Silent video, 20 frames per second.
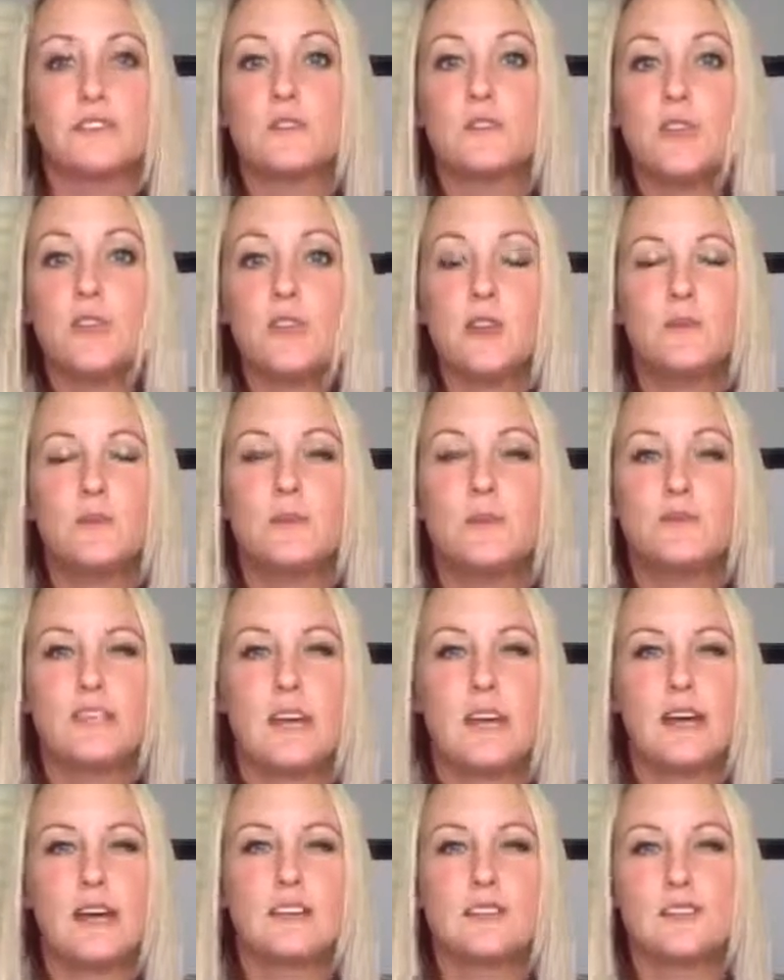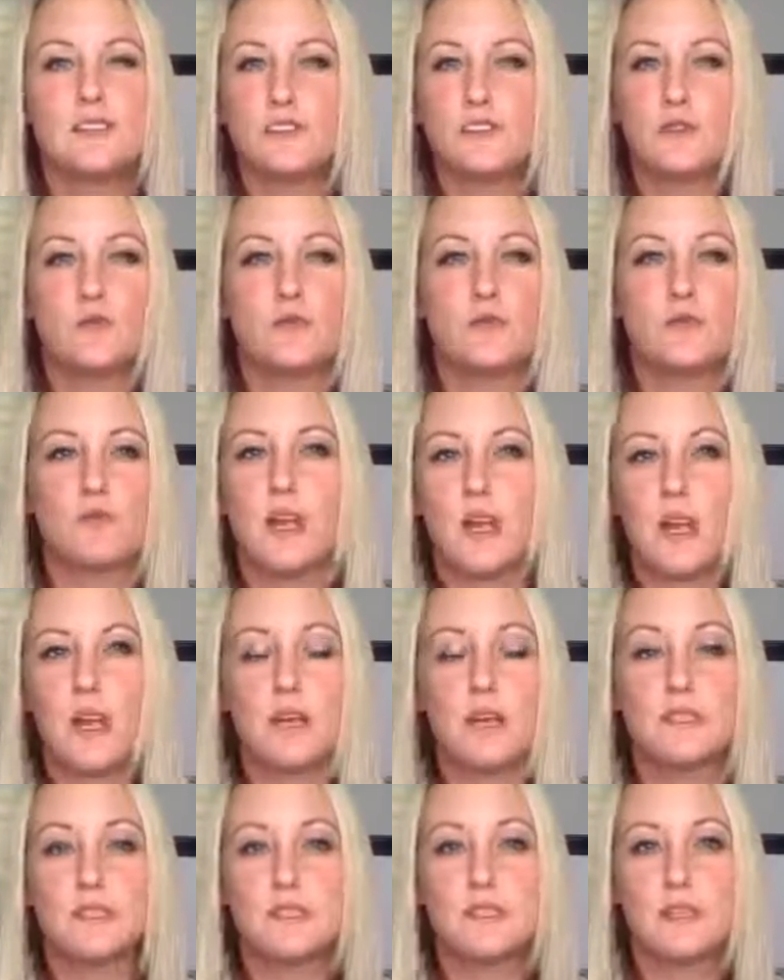So we keep those ads just running
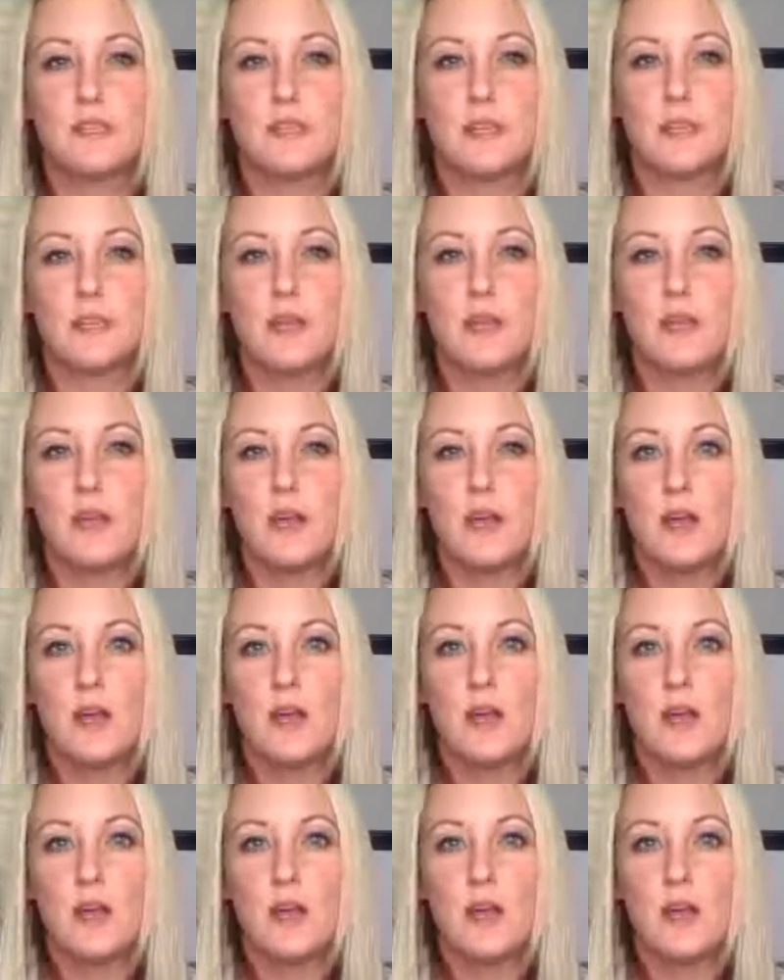constantly.